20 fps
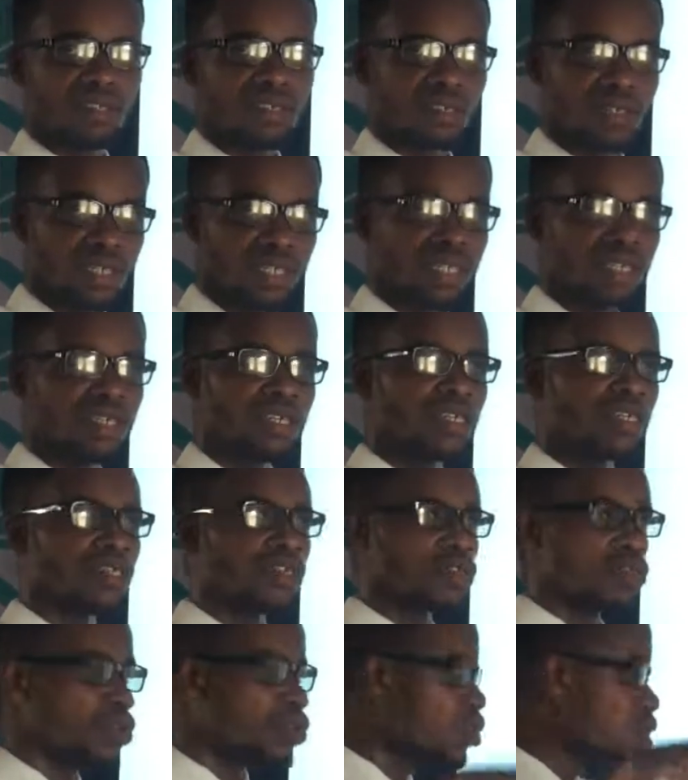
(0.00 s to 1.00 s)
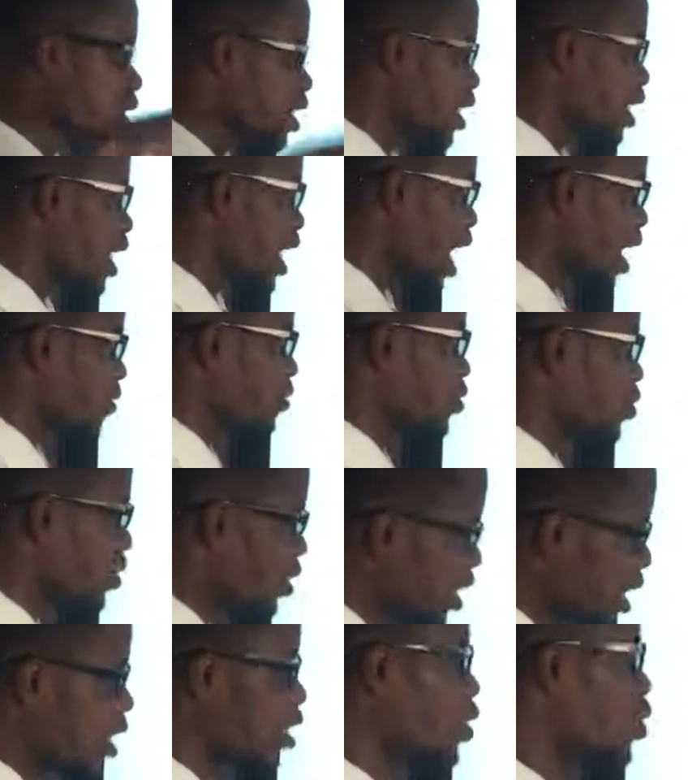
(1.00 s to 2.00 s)
Okay, so they have to
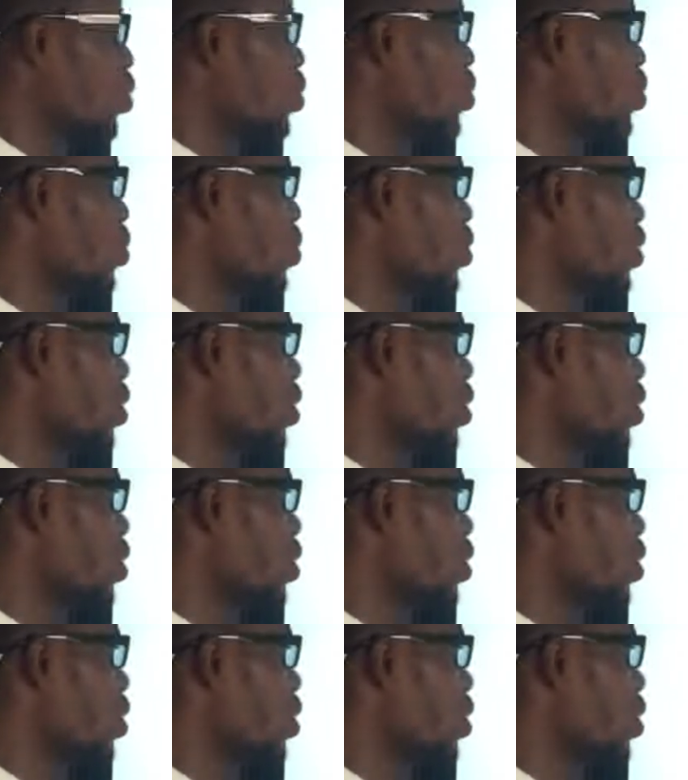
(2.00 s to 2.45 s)
take you